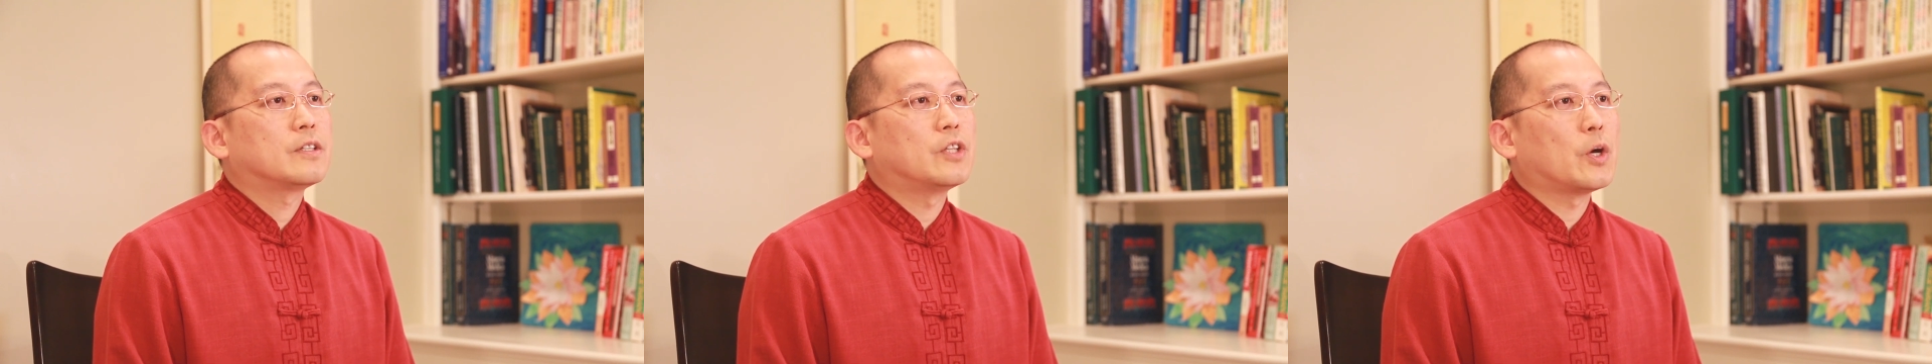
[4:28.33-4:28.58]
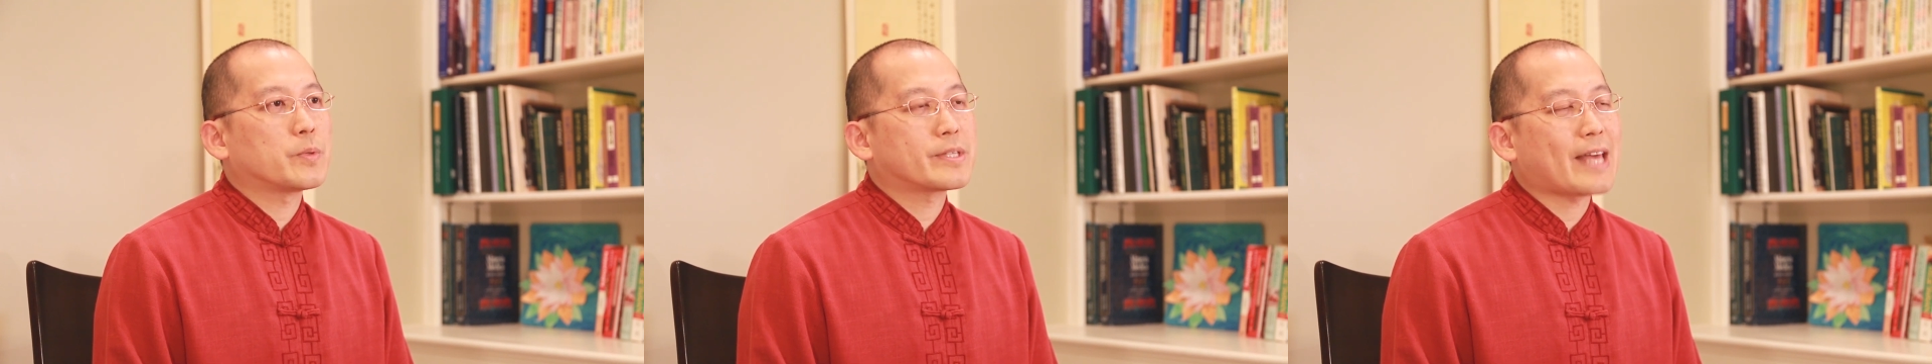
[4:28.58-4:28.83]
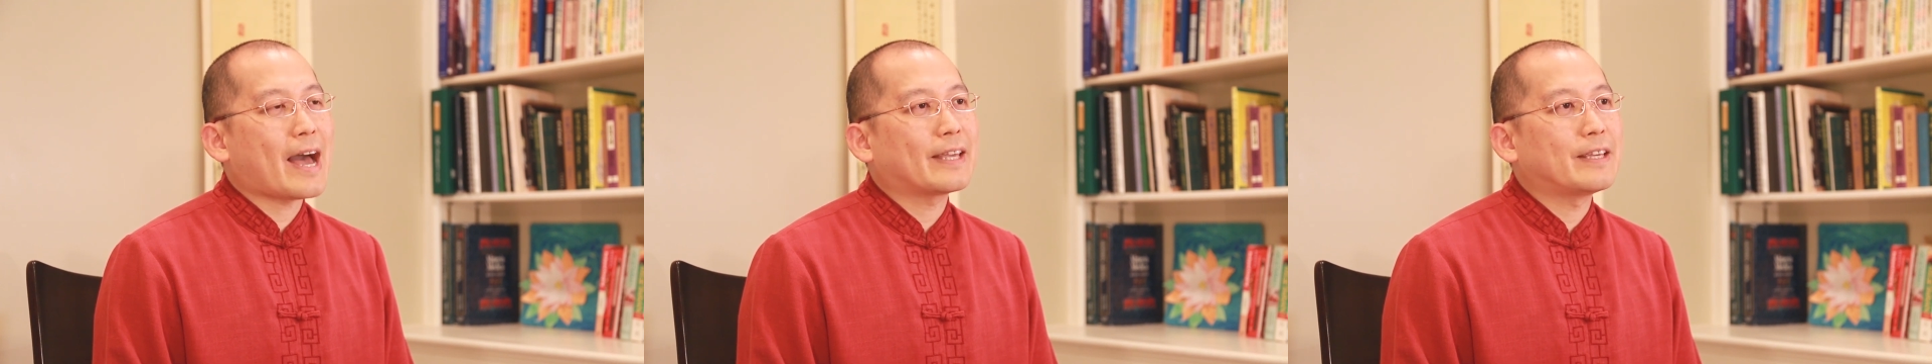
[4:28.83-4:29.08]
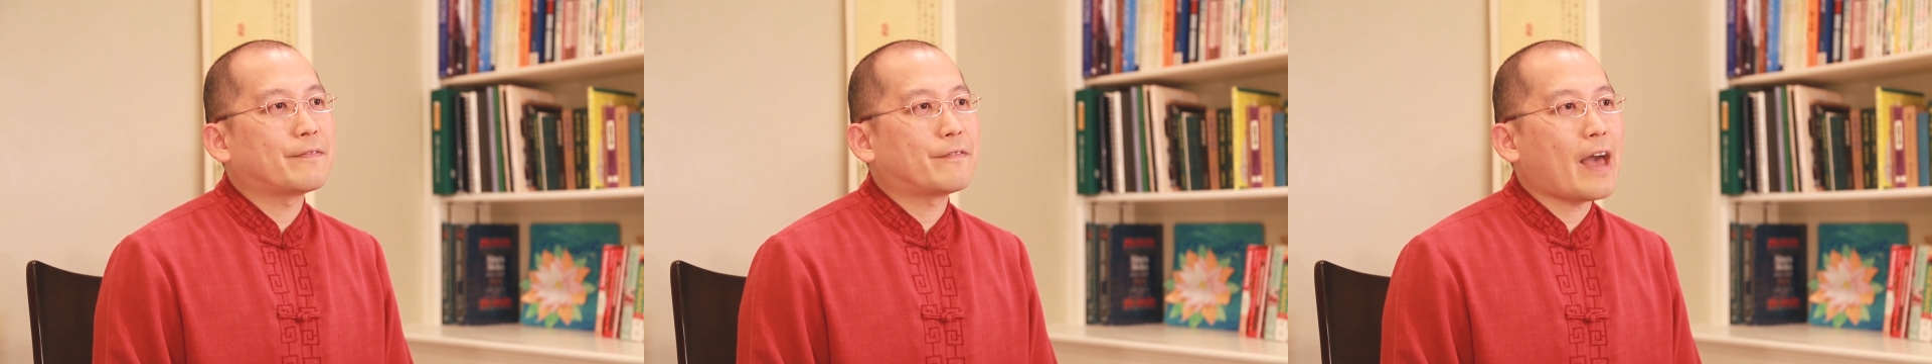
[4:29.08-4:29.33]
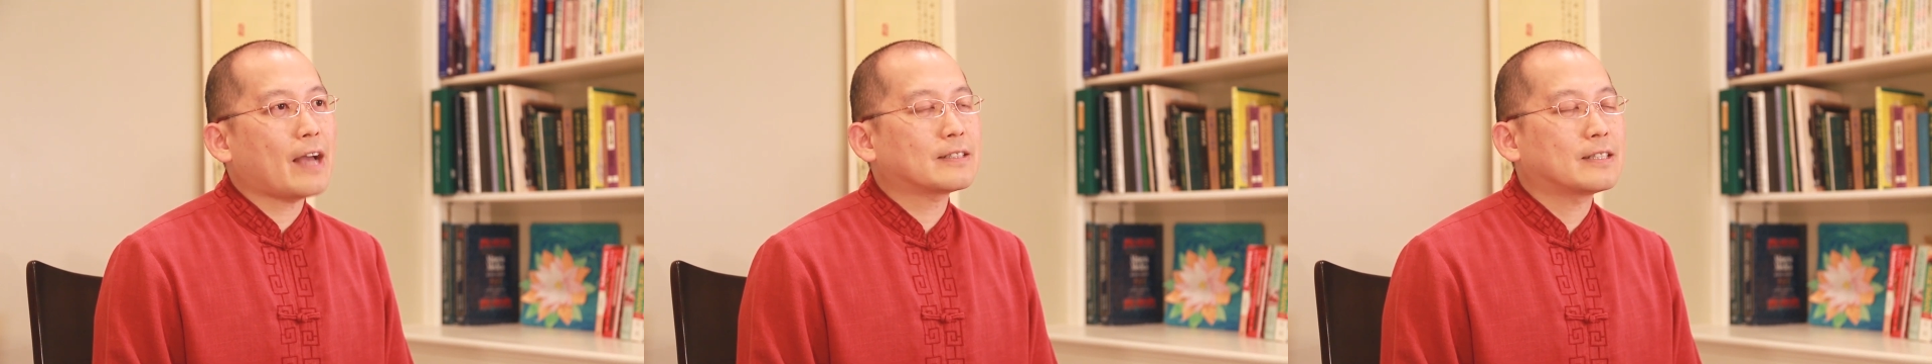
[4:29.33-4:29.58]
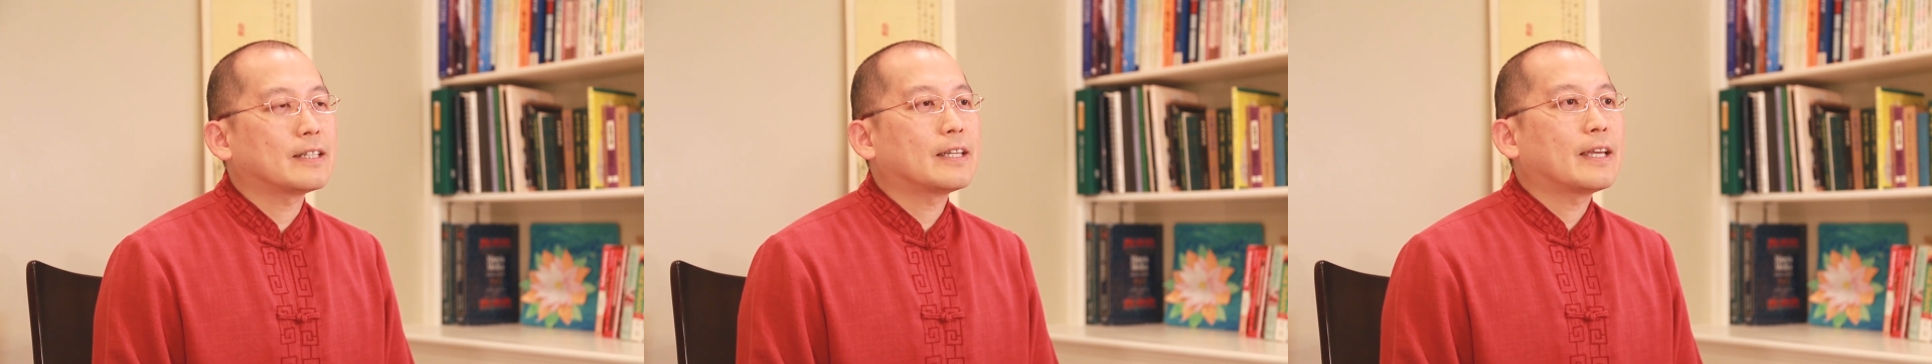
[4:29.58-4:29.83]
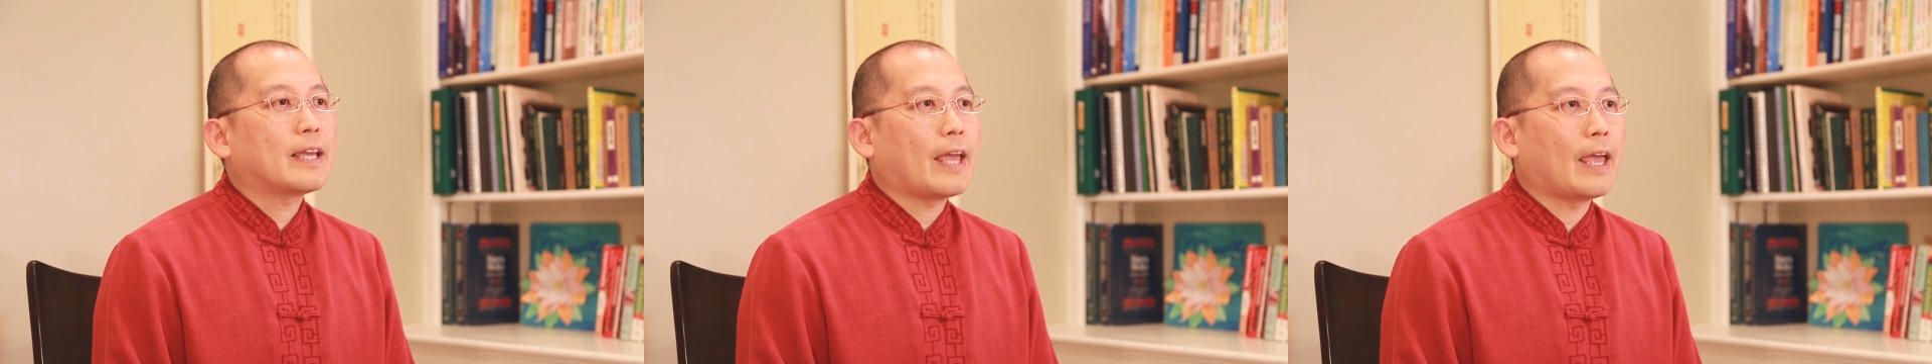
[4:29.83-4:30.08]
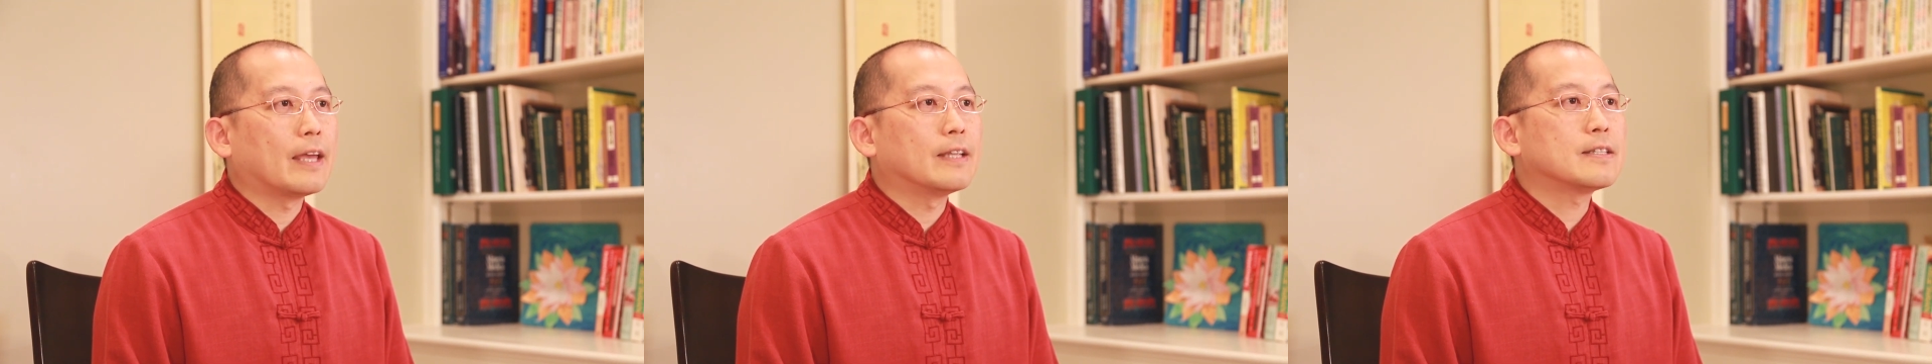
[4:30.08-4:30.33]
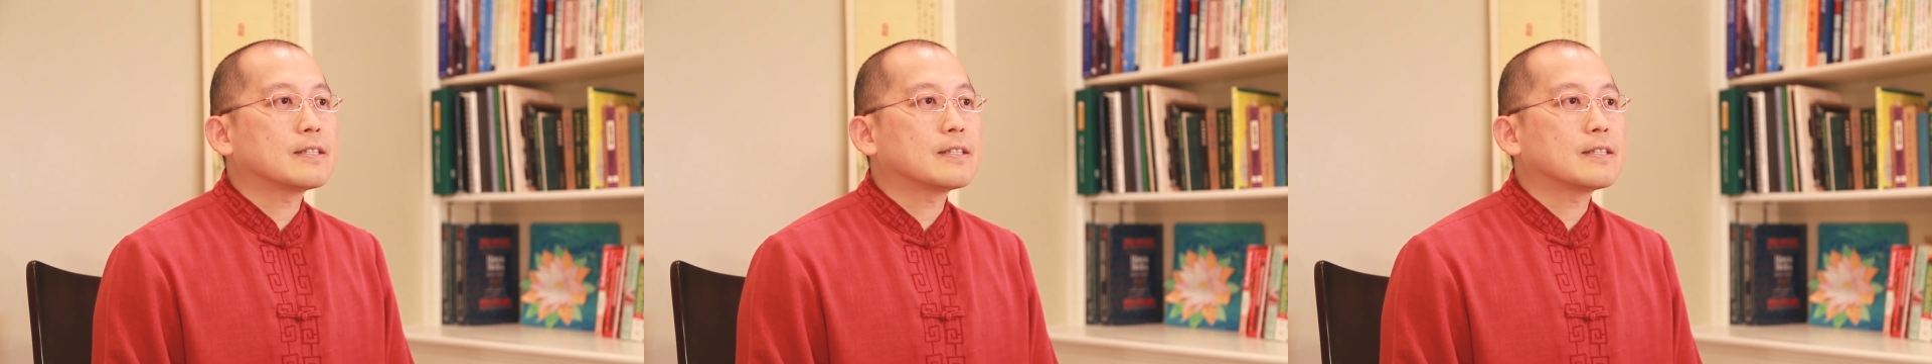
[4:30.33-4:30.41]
no side effect, and